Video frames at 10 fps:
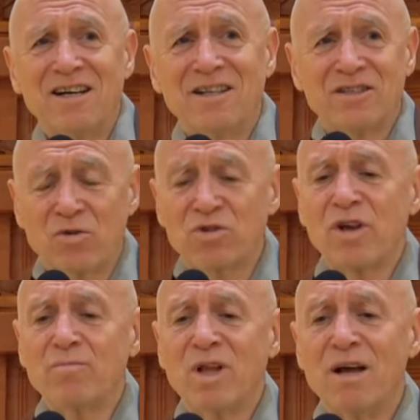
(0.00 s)
so
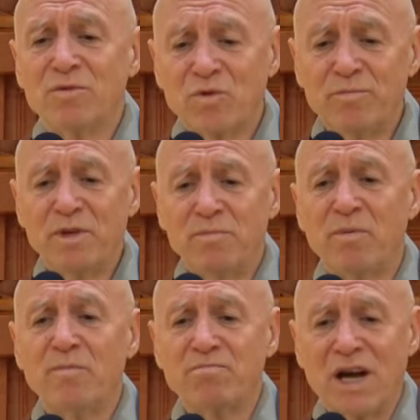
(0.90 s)
sometimes when
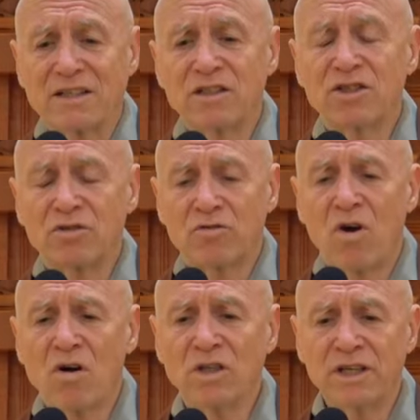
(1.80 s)
people practice
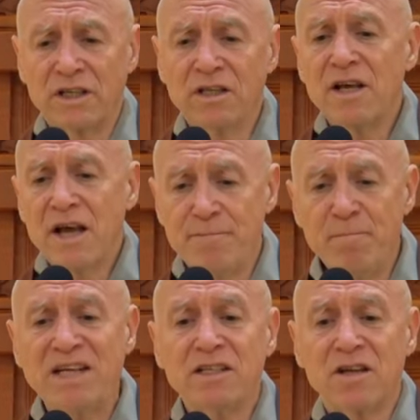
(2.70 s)
strongly, and
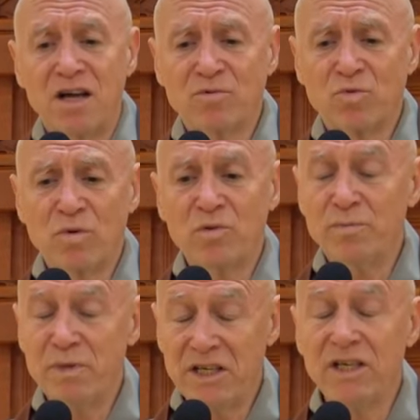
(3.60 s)
many times when we
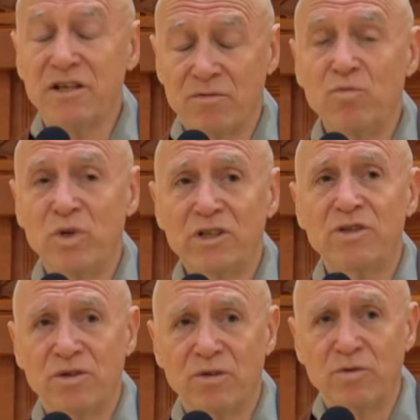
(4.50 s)
begin,
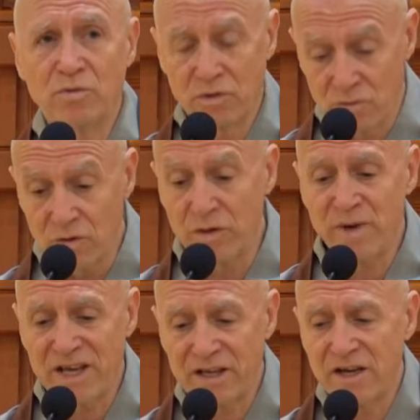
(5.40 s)
we really
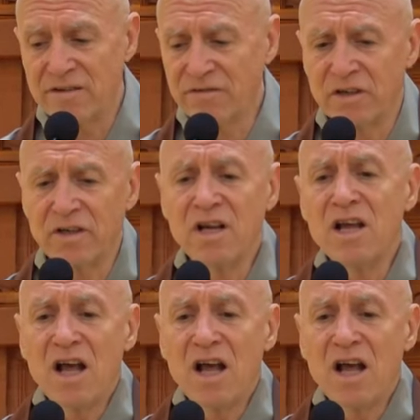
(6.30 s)
make an effort,